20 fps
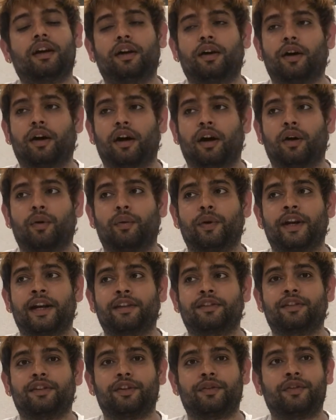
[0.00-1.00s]

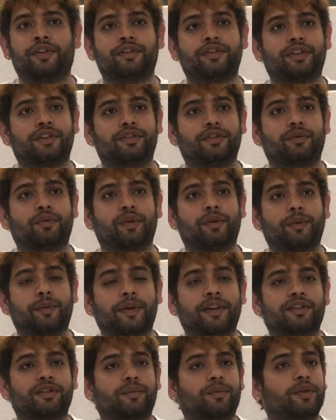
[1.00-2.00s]
Whereas the differentiation will be
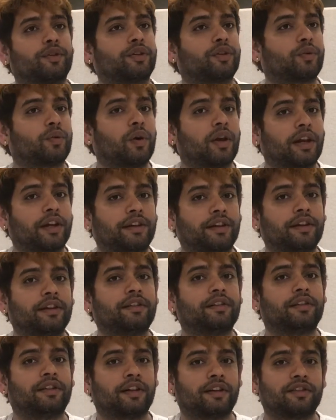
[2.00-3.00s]
based upon the quality,
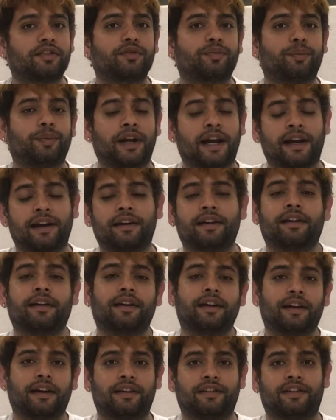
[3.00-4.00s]
taste, brand,
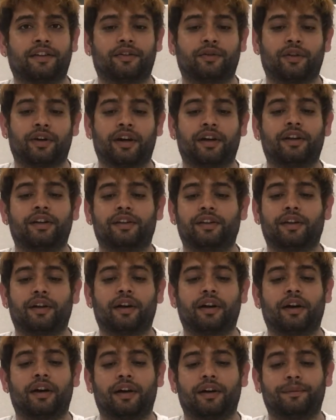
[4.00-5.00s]
etc.
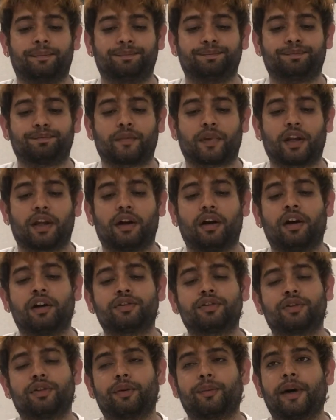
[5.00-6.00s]

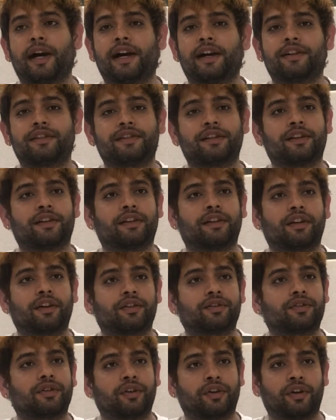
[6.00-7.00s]
Also, the buyers in the
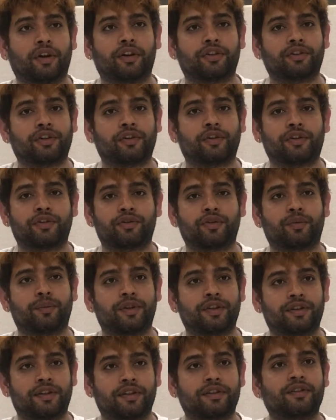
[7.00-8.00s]
Australian restaurant
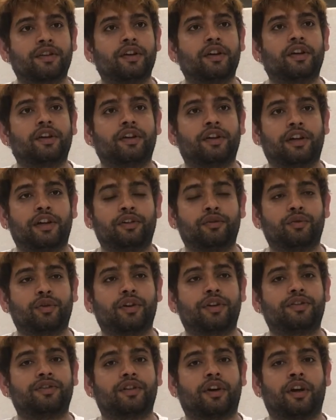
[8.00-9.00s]
business
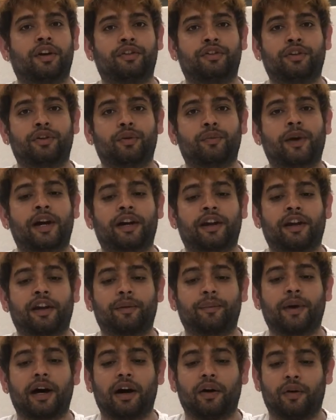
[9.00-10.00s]
enjoys zero bargaining
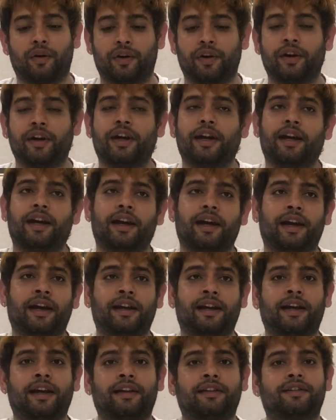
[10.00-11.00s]
power,
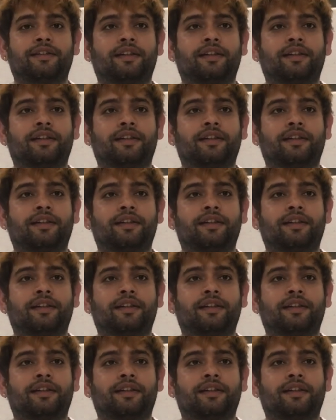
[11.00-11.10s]
and hence